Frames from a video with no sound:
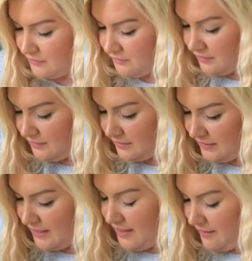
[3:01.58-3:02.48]
your onion in
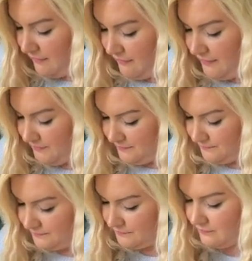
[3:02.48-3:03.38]
half.
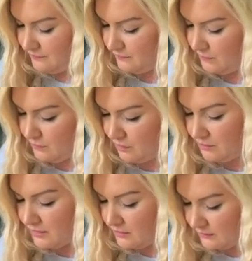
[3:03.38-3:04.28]
We
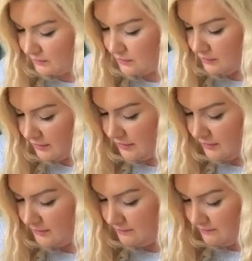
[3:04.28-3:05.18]
will use the whole
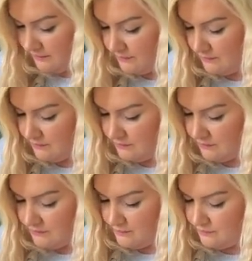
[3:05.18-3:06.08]
onion.
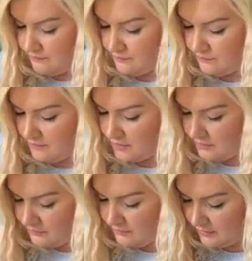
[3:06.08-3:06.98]

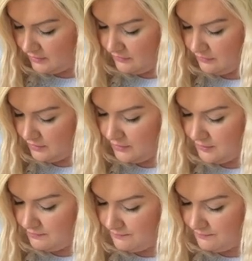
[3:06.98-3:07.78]
Cut down through it.